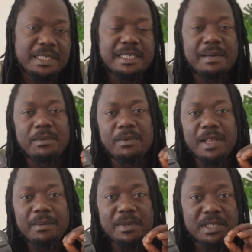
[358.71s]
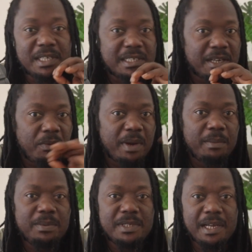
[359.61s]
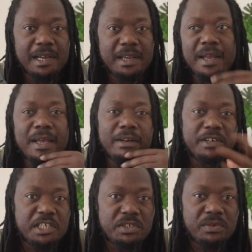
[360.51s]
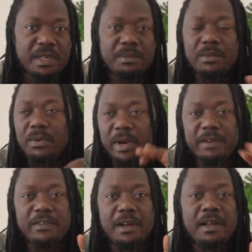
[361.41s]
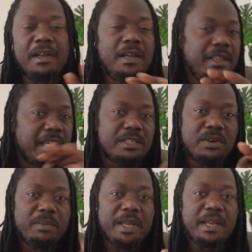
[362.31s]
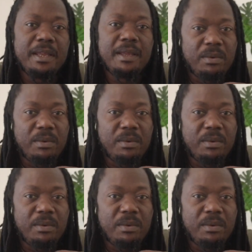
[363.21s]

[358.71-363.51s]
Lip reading: Some of them is just a website, Restream, wherever. There are so many.